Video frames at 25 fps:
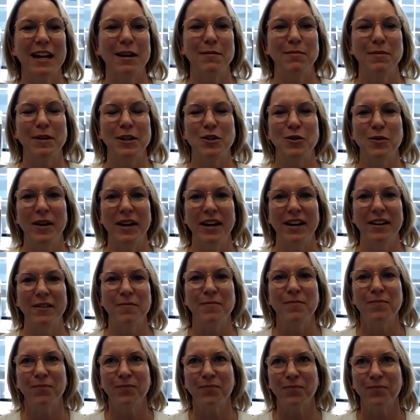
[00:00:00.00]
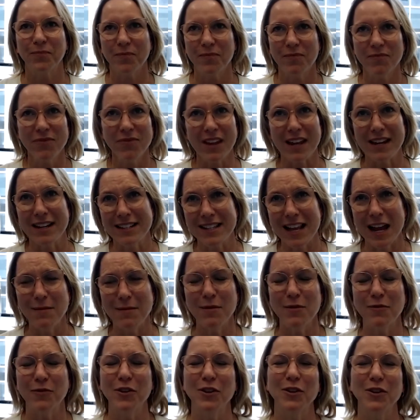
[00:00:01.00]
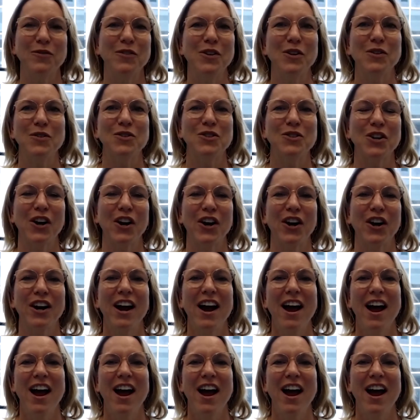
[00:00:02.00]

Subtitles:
between excitement for the future,